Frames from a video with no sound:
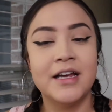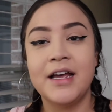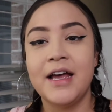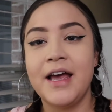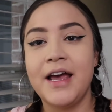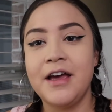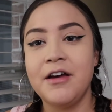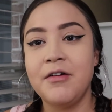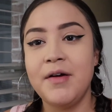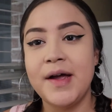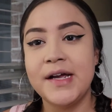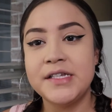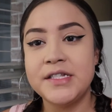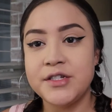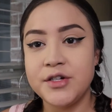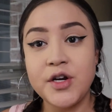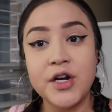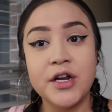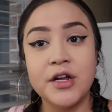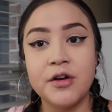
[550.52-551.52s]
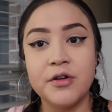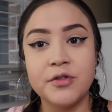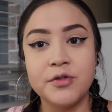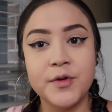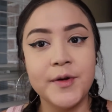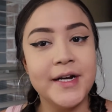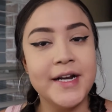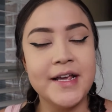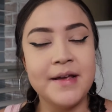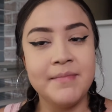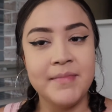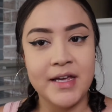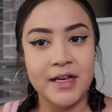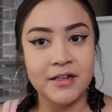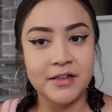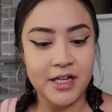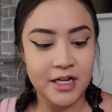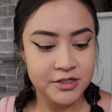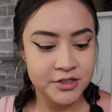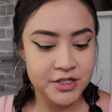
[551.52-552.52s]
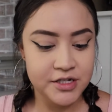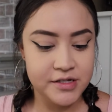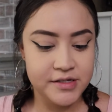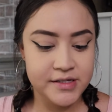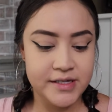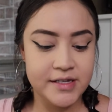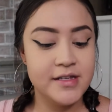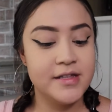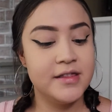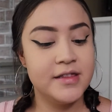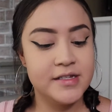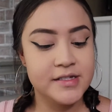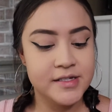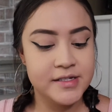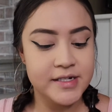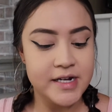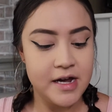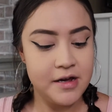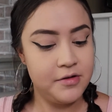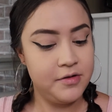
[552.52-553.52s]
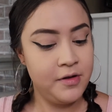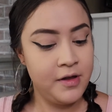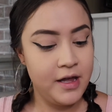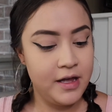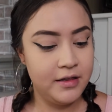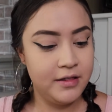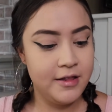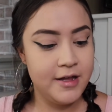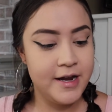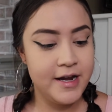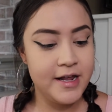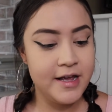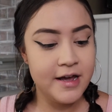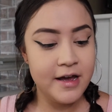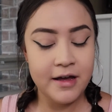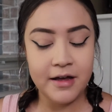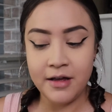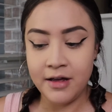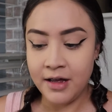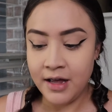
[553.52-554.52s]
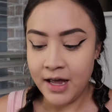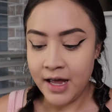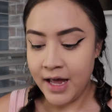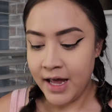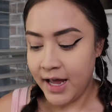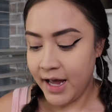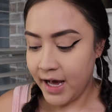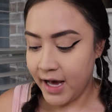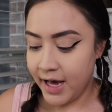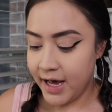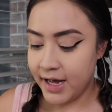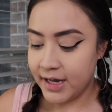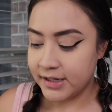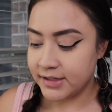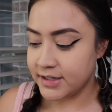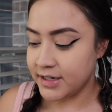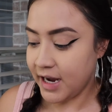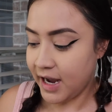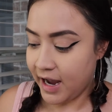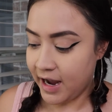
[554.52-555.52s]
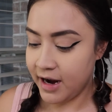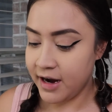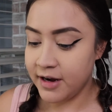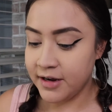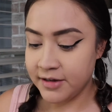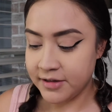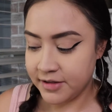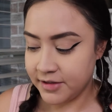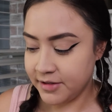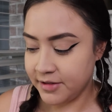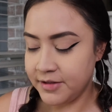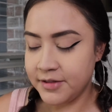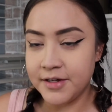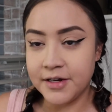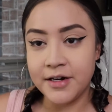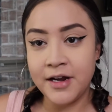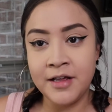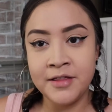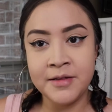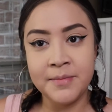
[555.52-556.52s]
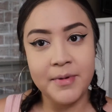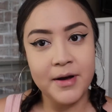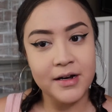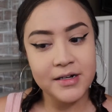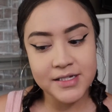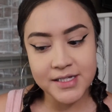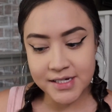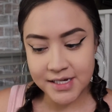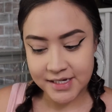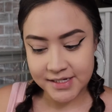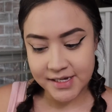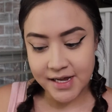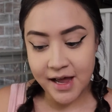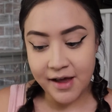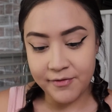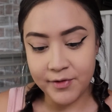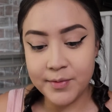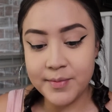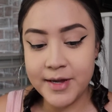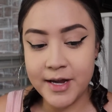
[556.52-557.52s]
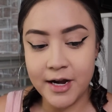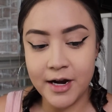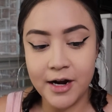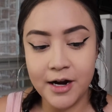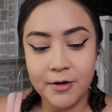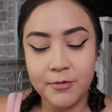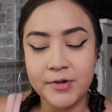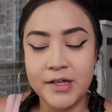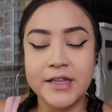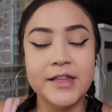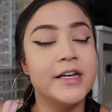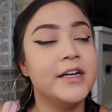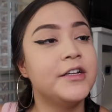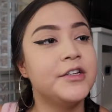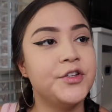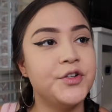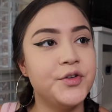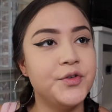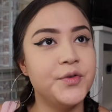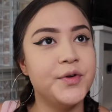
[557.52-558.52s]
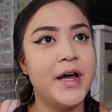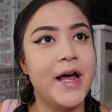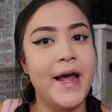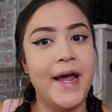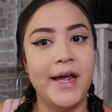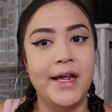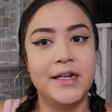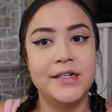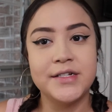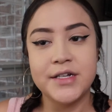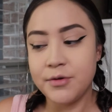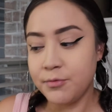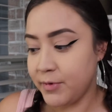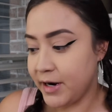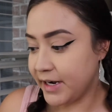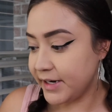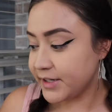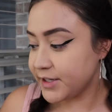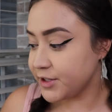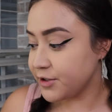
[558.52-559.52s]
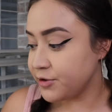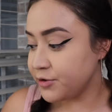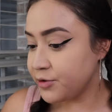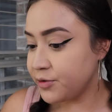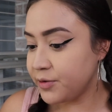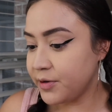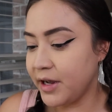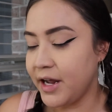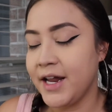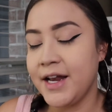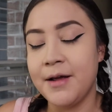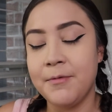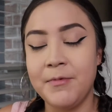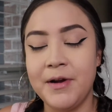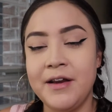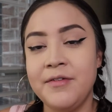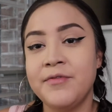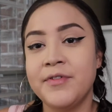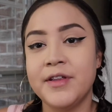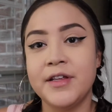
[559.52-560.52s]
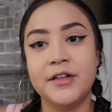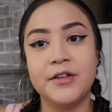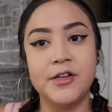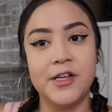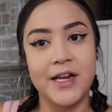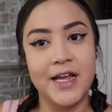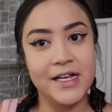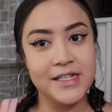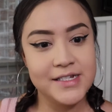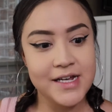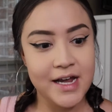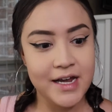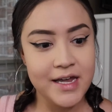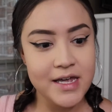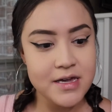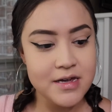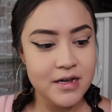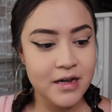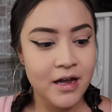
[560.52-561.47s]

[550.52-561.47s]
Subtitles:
AOA Studio 3D Mink lashes in this style, Elidia. And they're not in the box because I have them here with glue, and I'm waiting for the glue to get tacky.